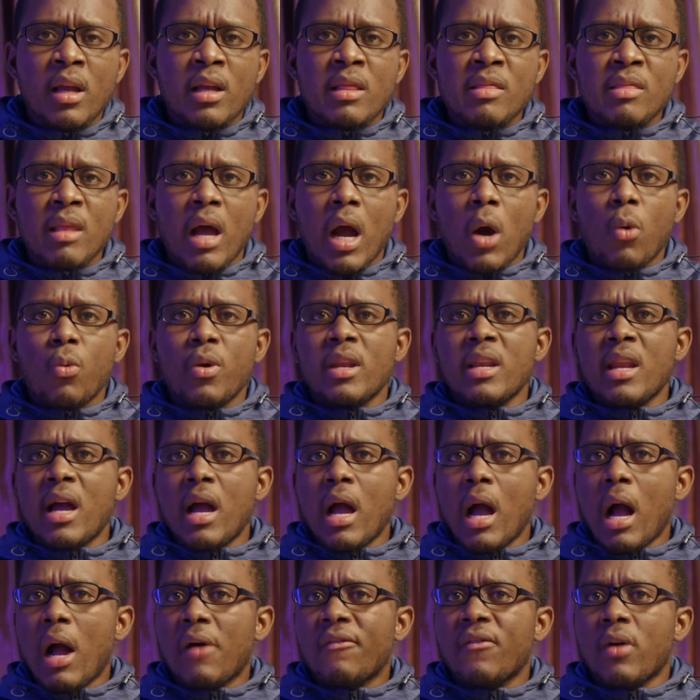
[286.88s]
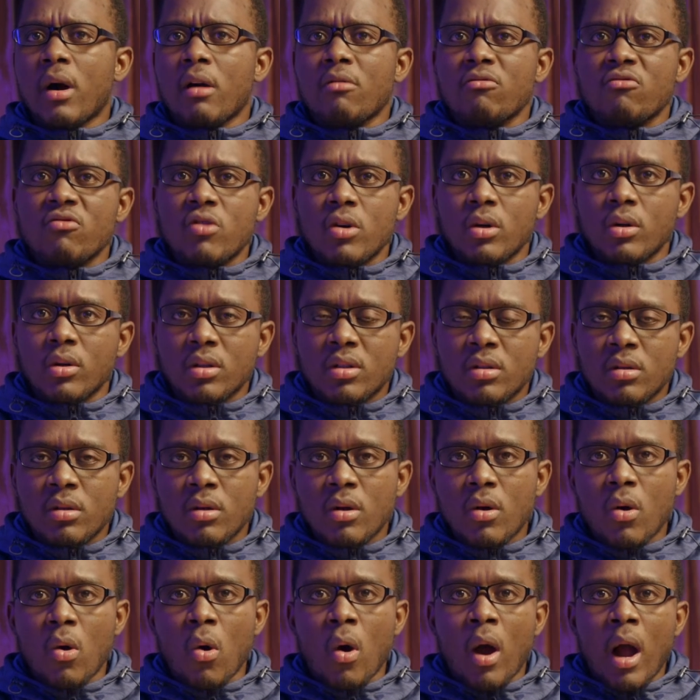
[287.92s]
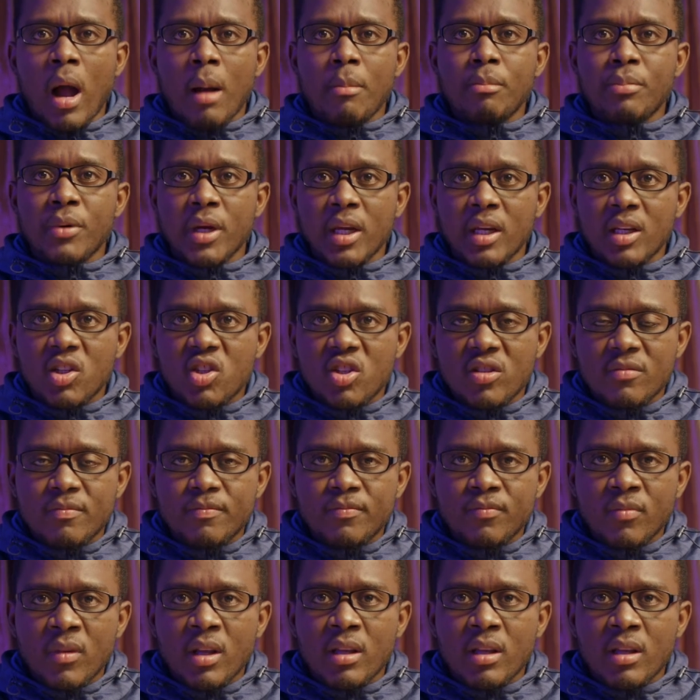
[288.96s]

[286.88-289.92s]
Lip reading: Now we have a road or a bridge